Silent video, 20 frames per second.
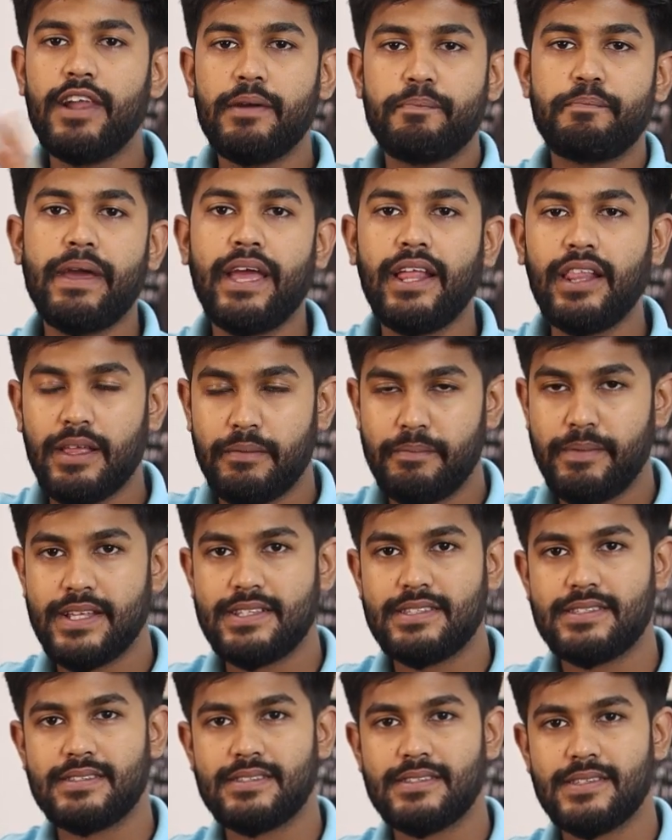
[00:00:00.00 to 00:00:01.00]
flipping the
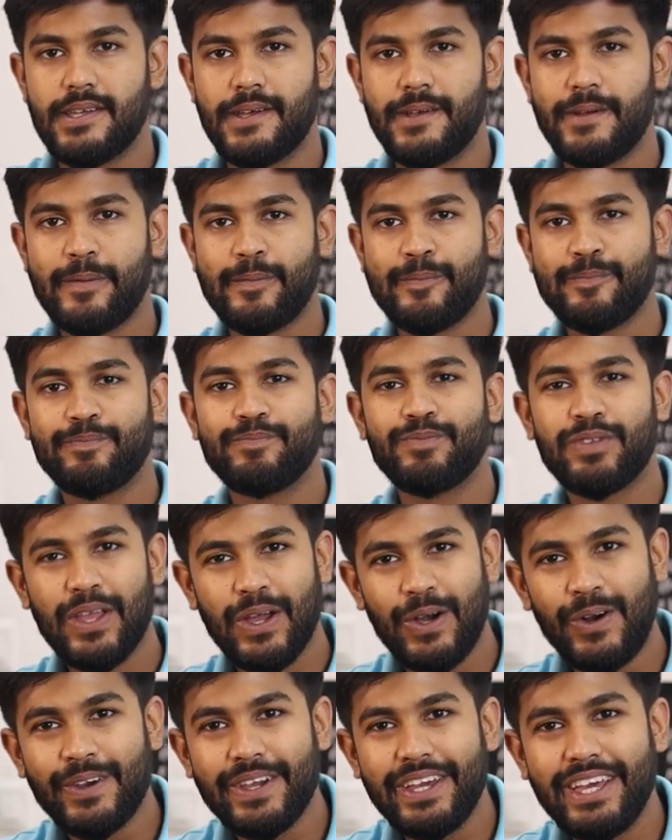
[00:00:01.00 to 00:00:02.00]
bits.
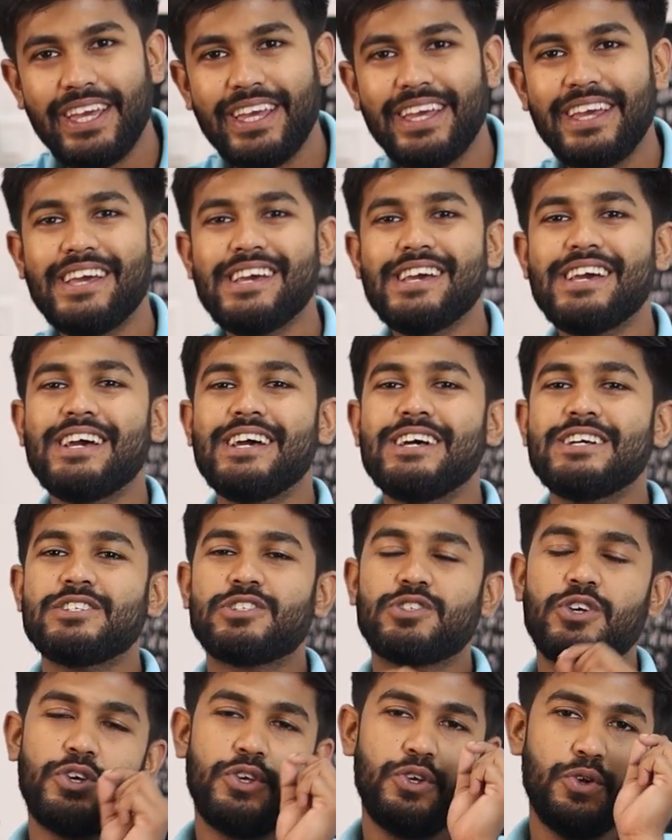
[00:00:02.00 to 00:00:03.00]
Okay,
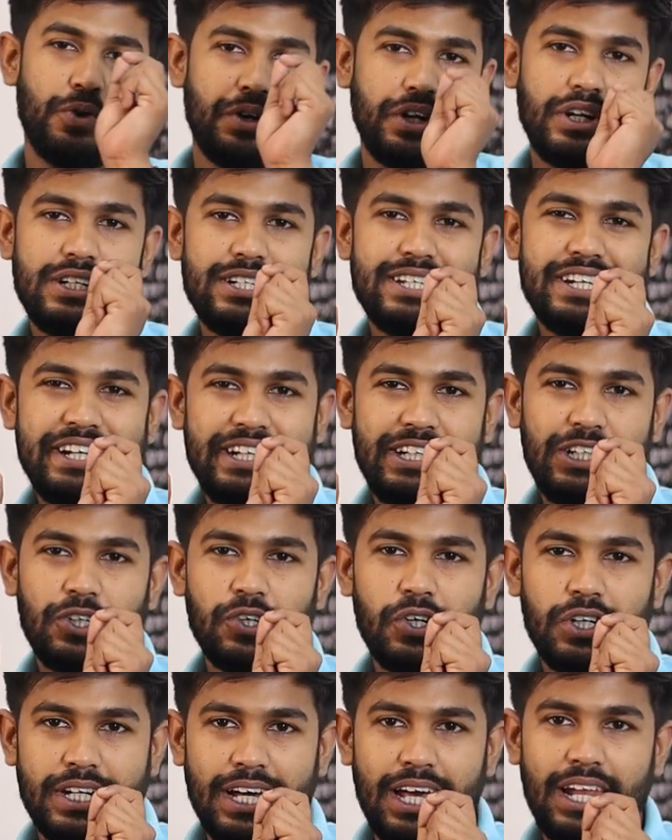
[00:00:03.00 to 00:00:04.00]
so you need
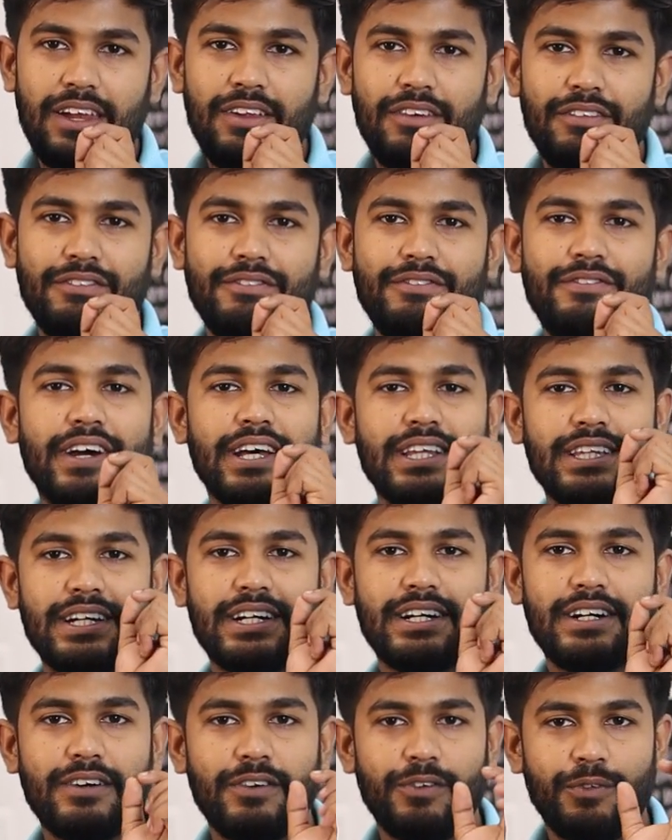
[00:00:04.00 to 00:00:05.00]
to tell
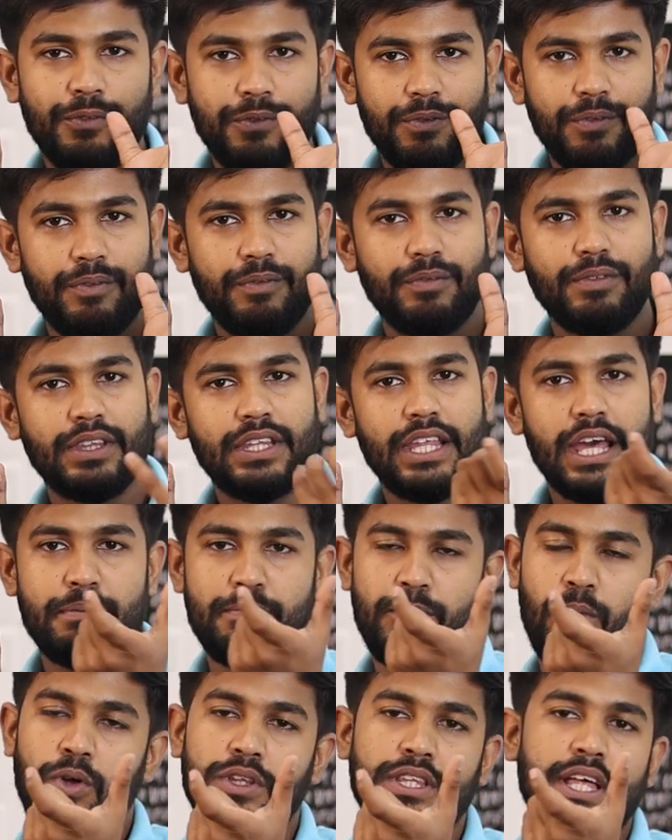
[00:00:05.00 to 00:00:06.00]
whether they
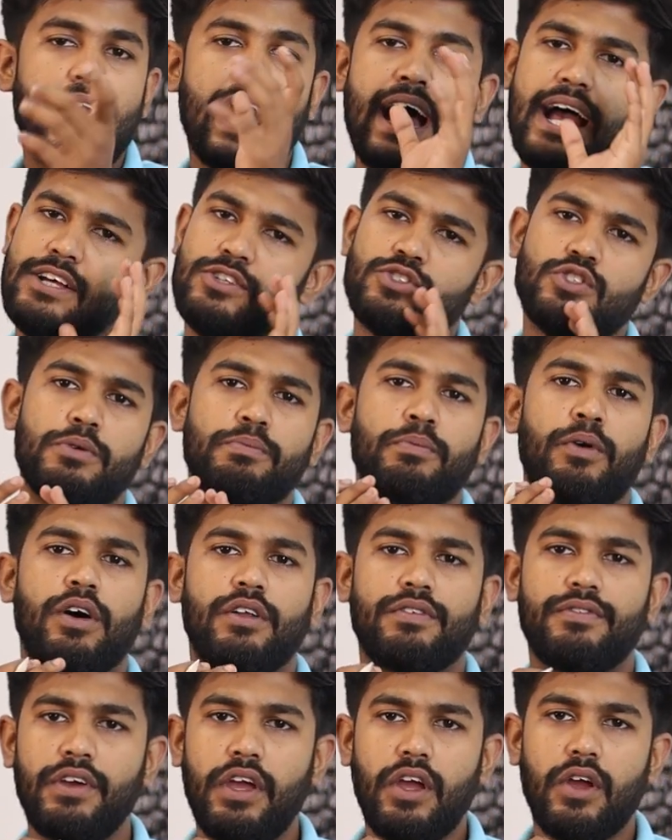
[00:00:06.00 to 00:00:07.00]
both are
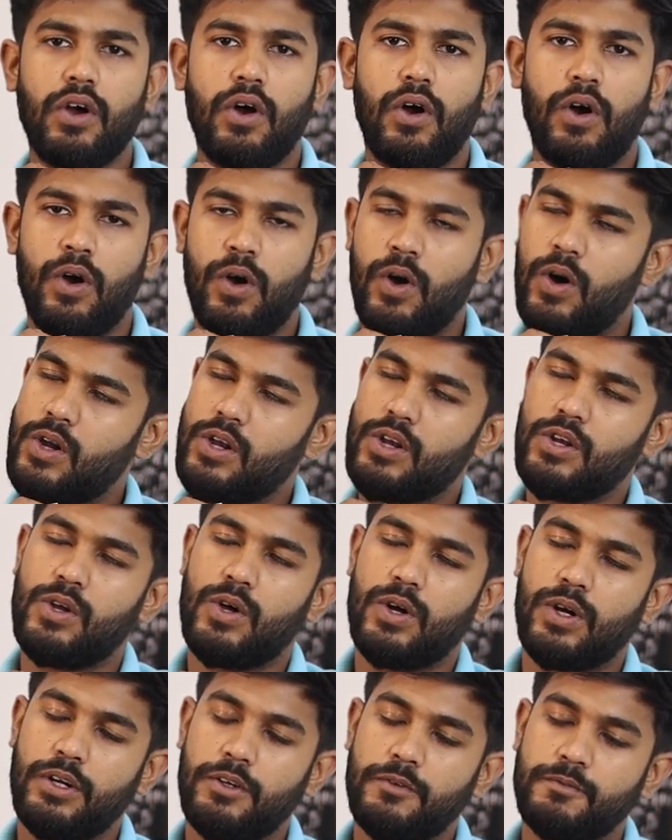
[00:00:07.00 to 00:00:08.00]
isomorphic or
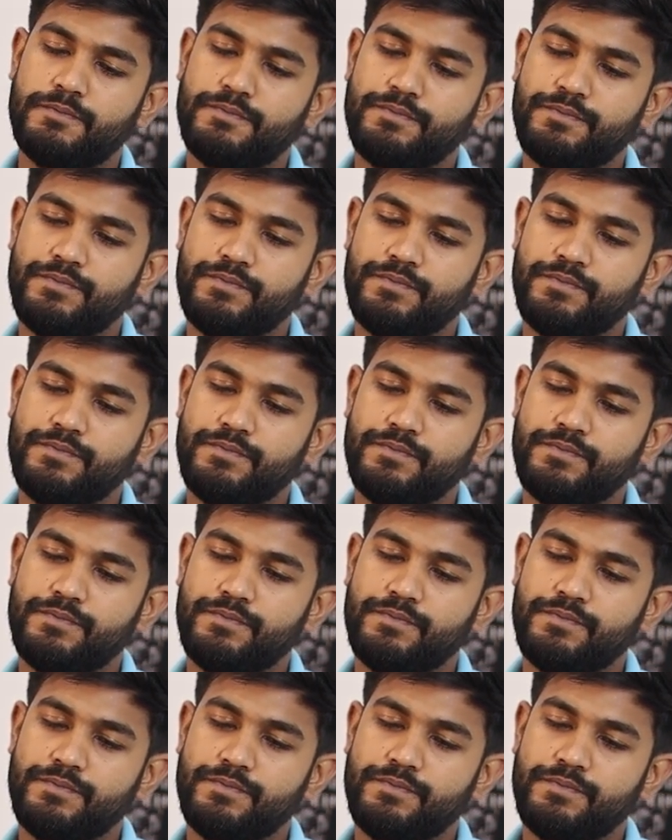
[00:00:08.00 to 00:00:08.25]
not.